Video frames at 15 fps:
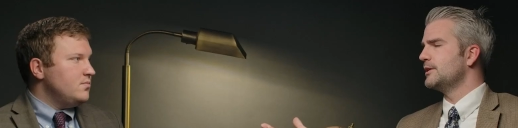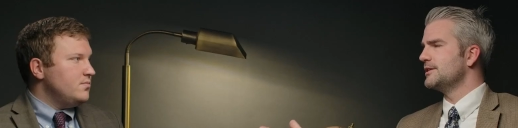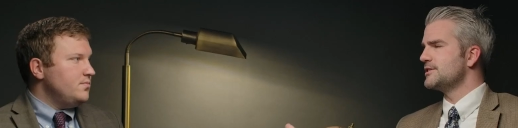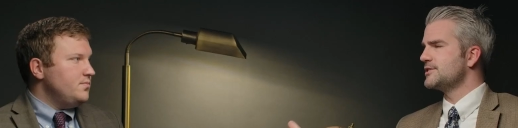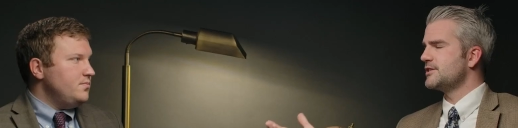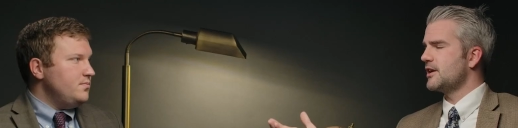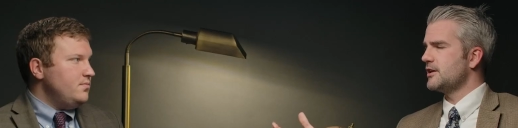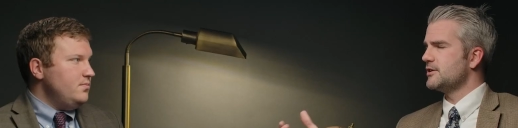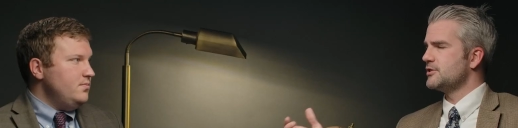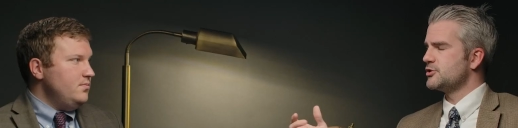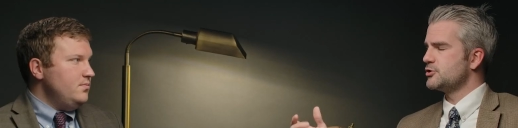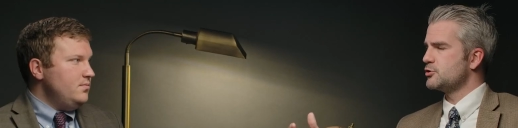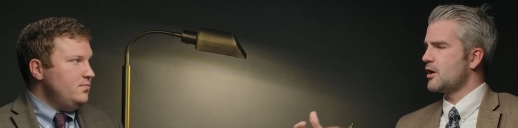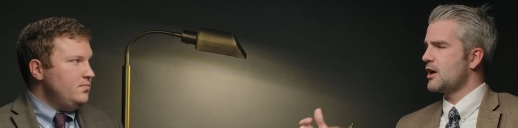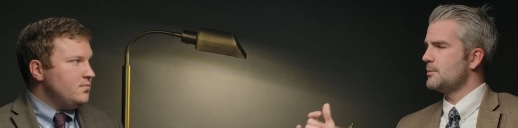Speaker 1: really study
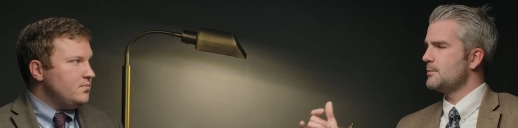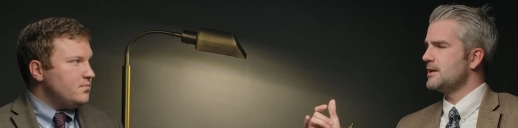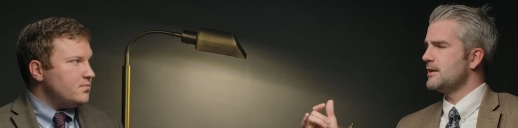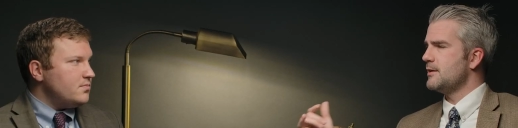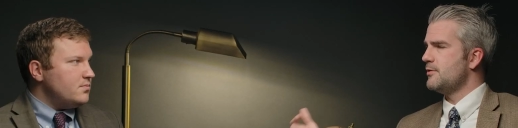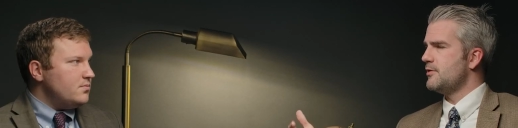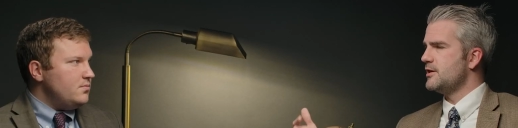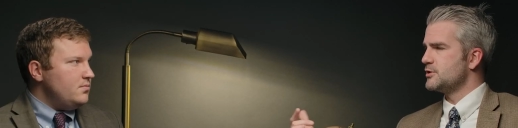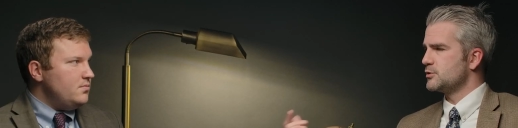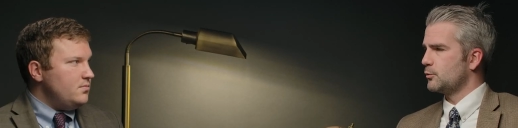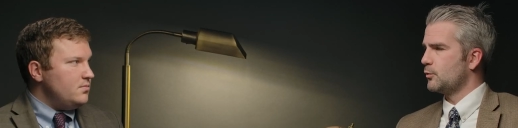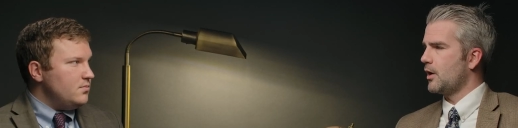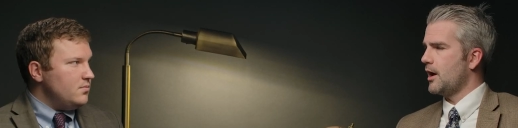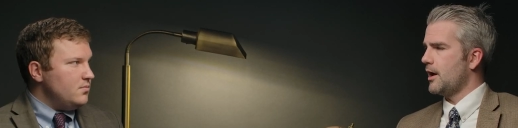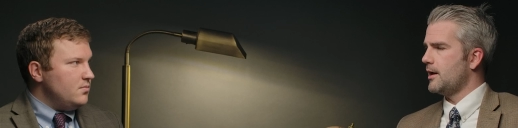astronomy in this
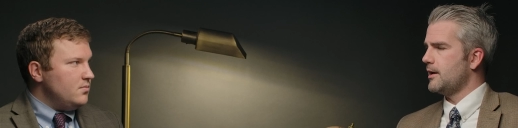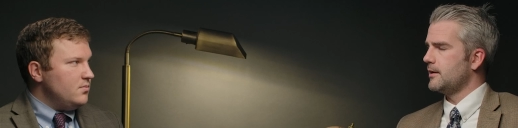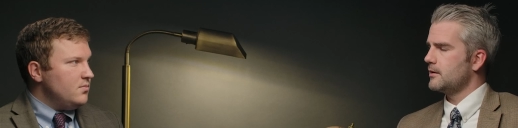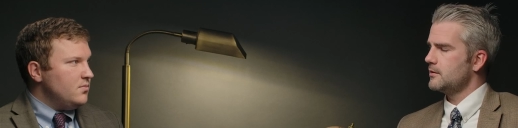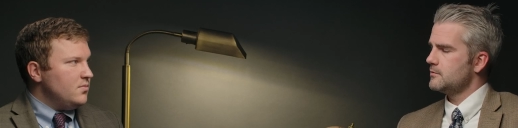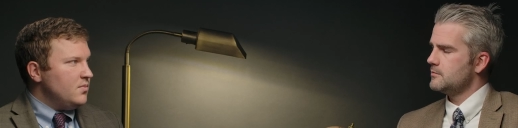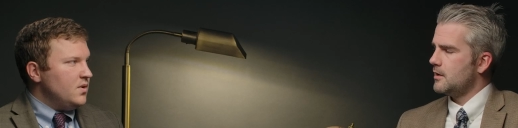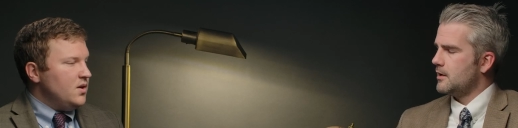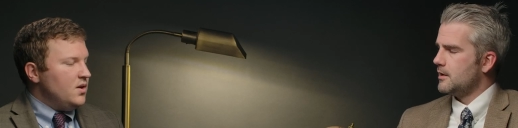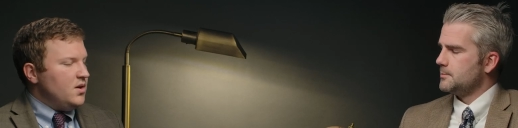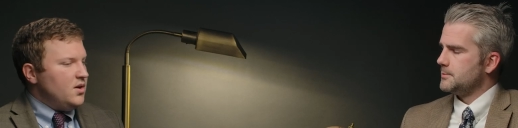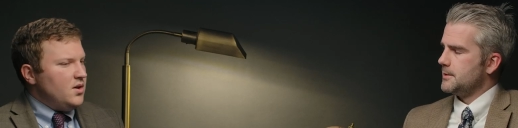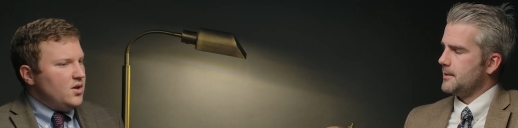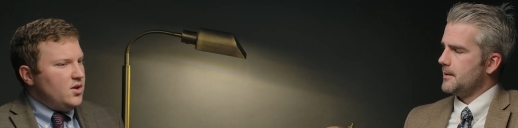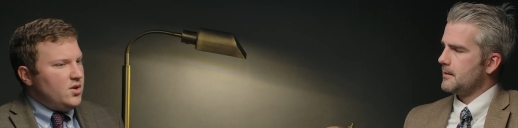way
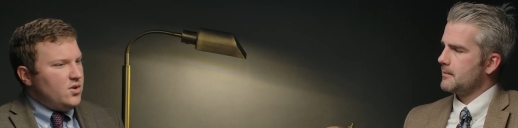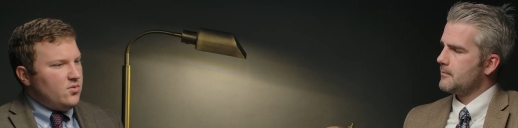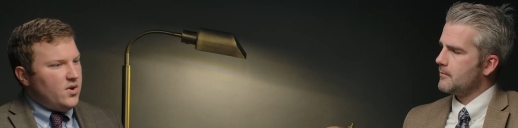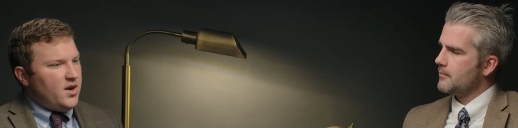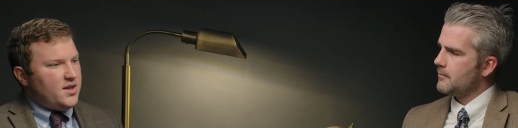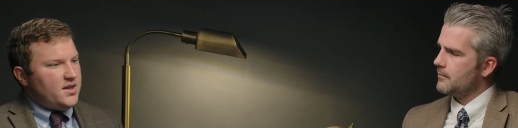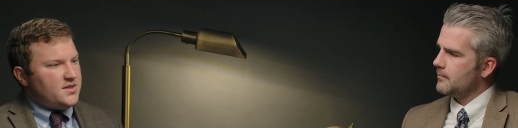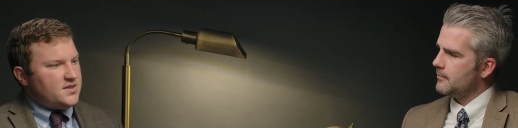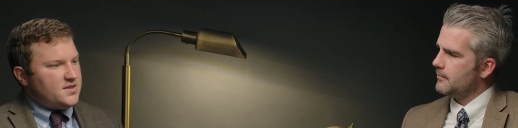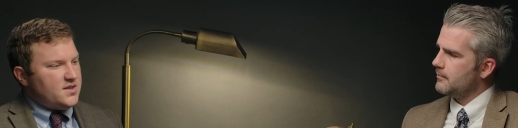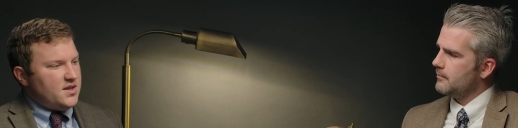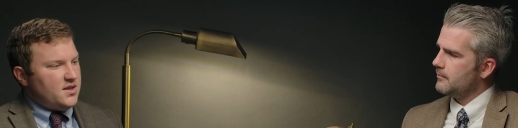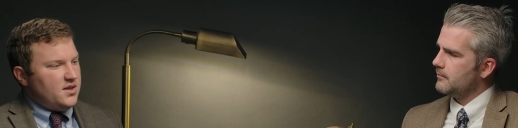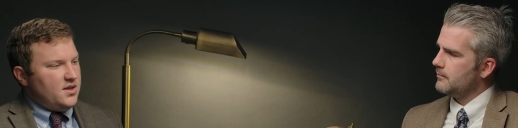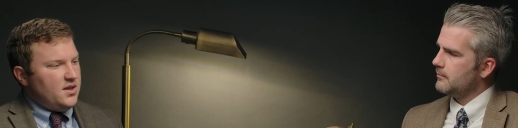today.
Speaker 2: Right. That's
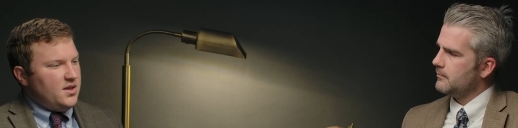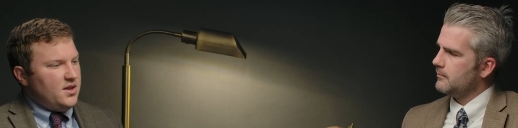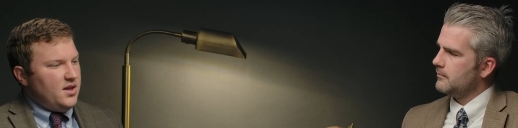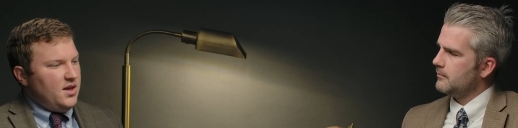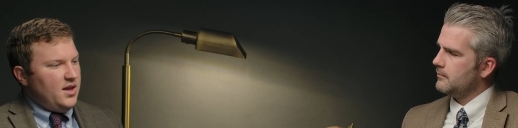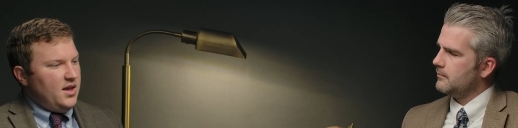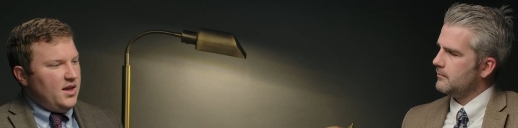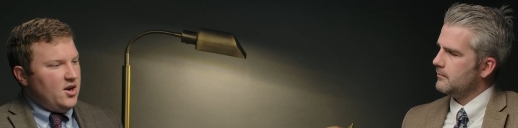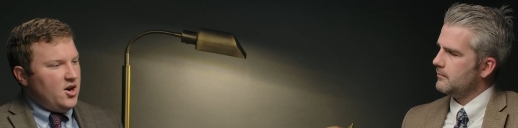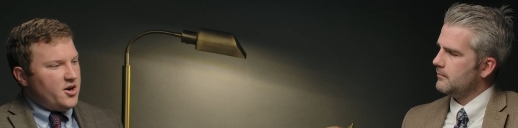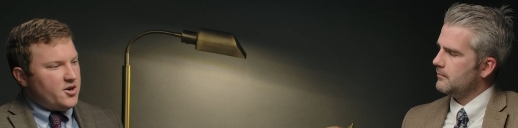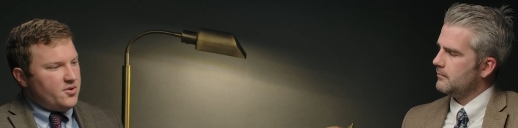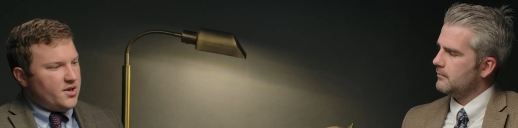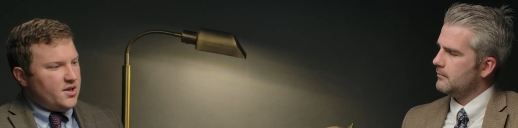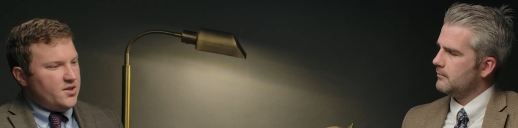exactly. In
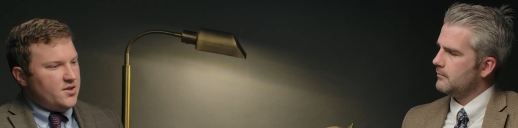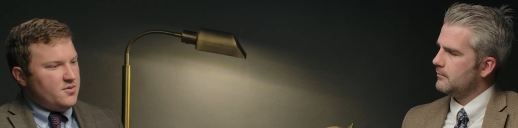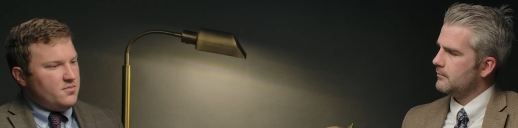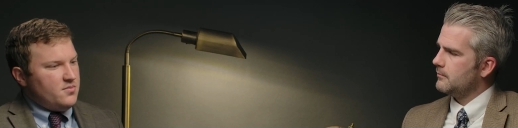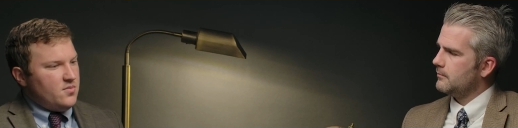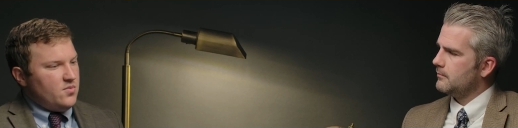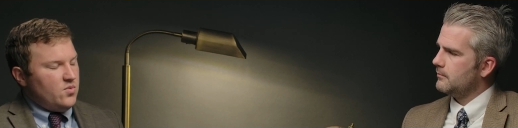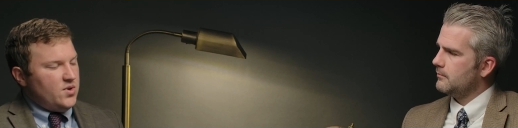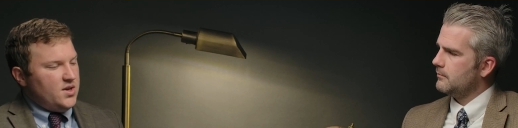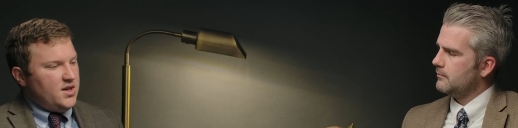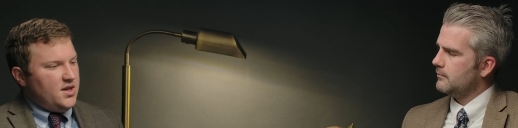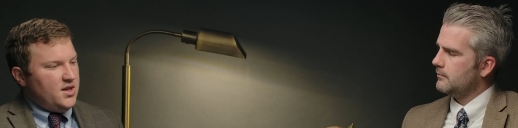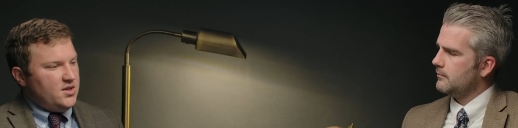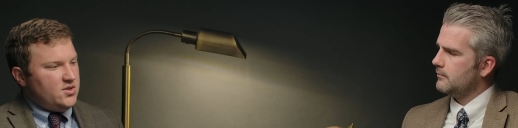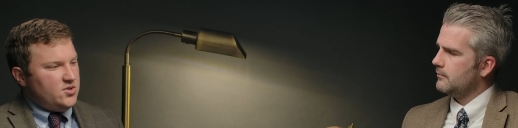our curriculum,
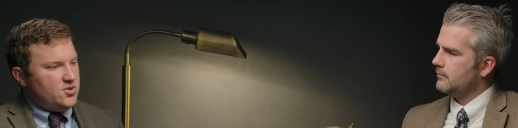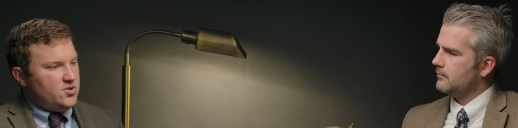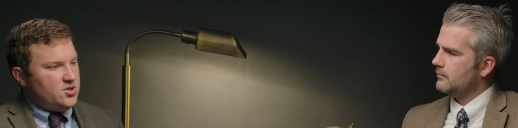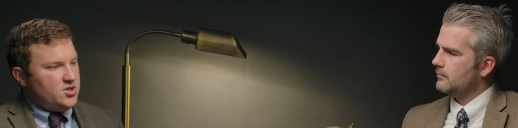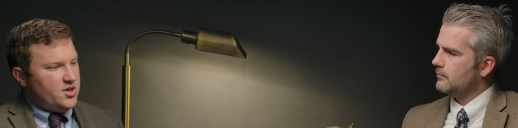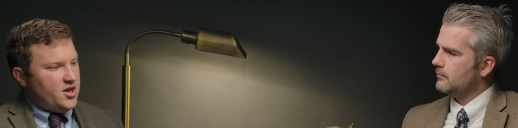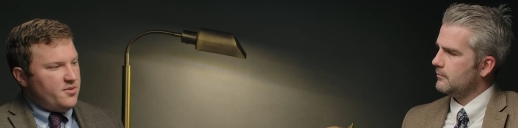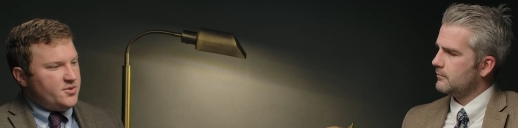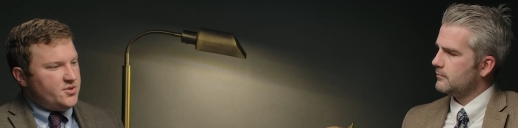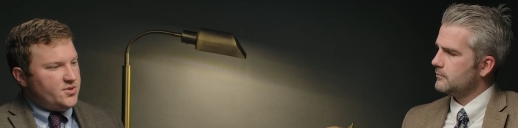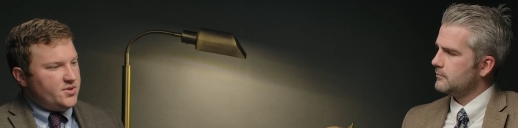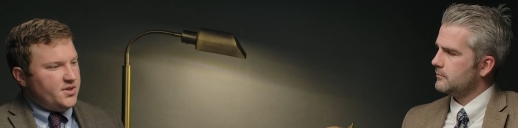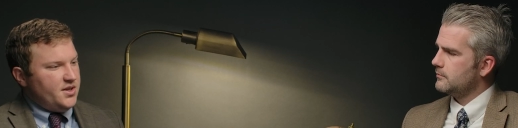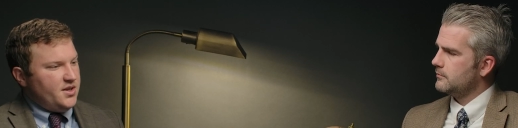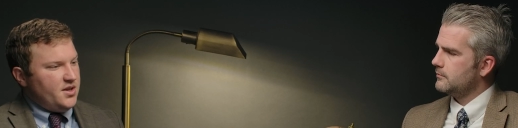we do
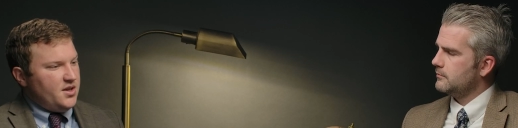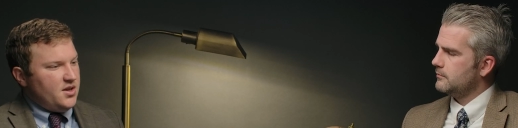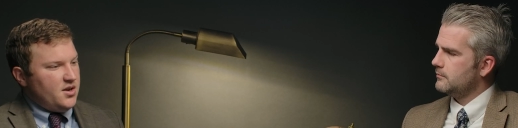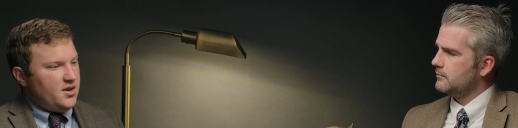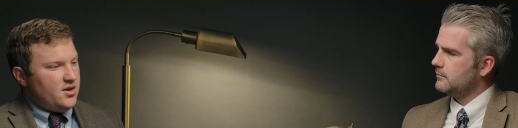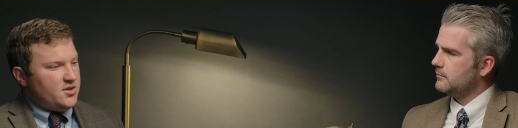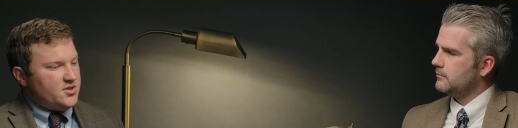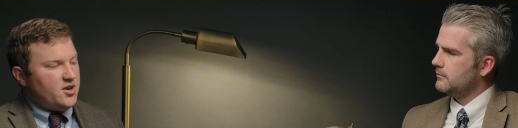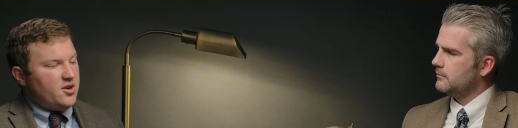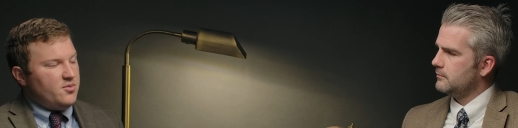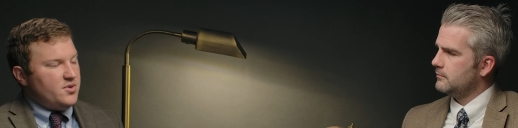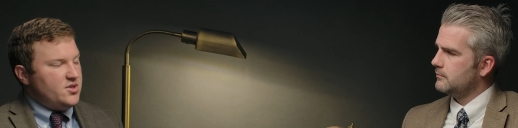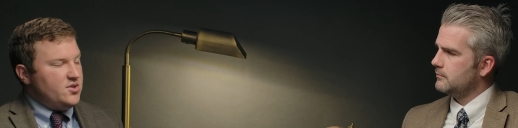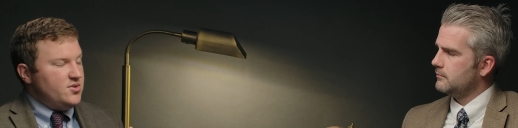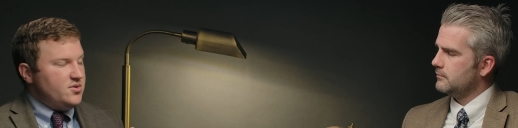geometry.
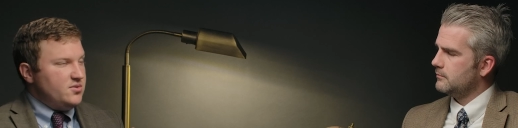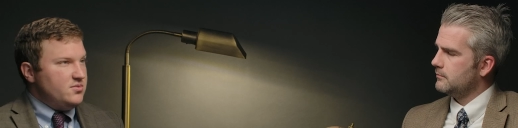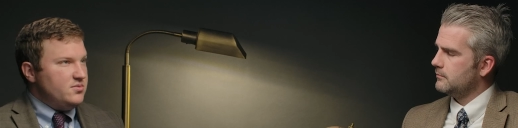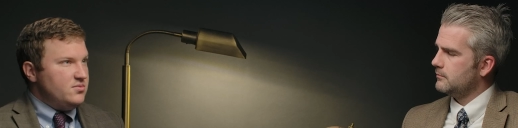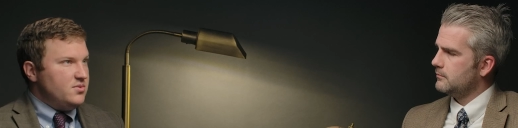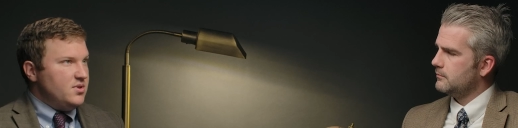We do